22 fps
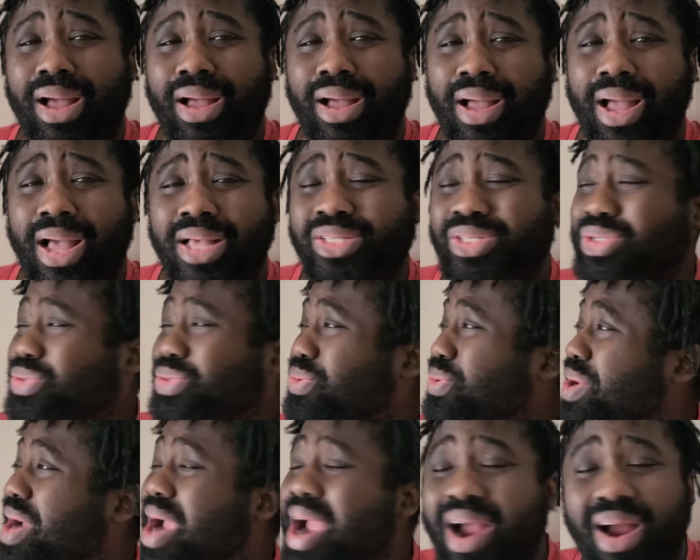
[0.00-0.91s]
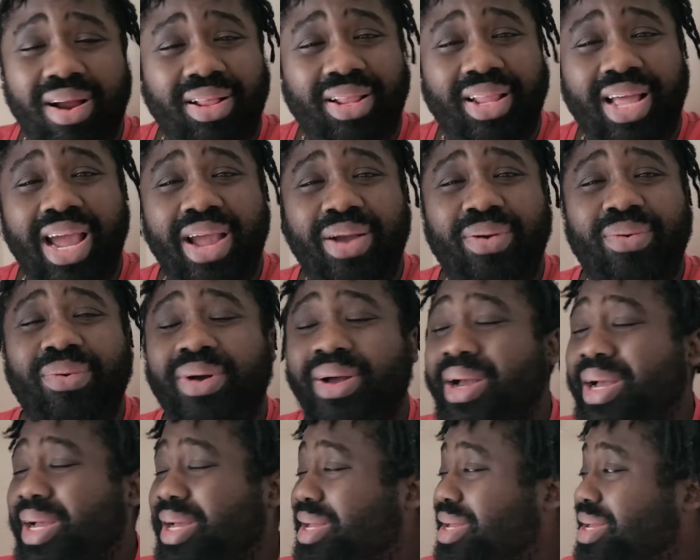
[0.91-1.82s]
I swear, like
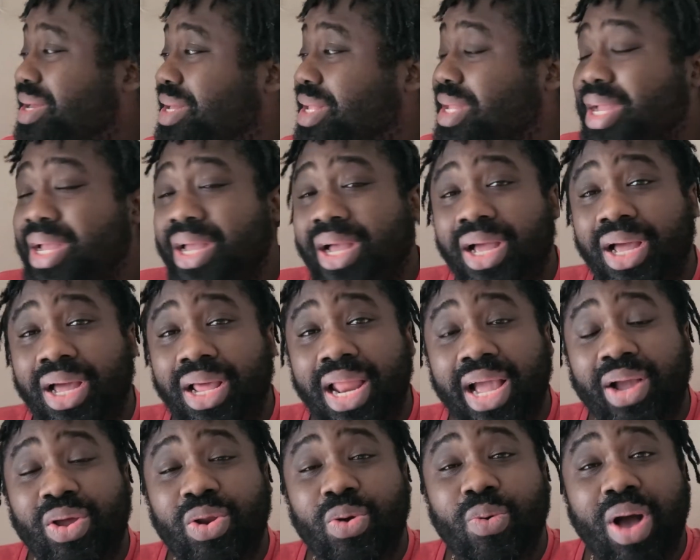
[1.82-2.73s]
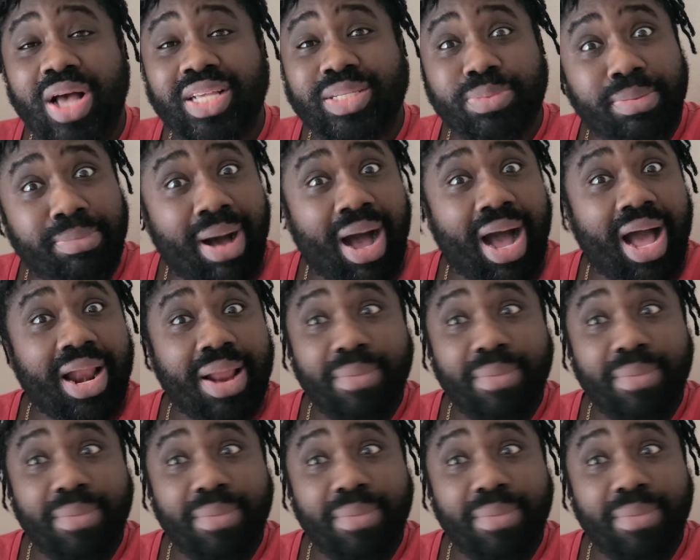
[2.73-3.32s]
gonna watch me ball,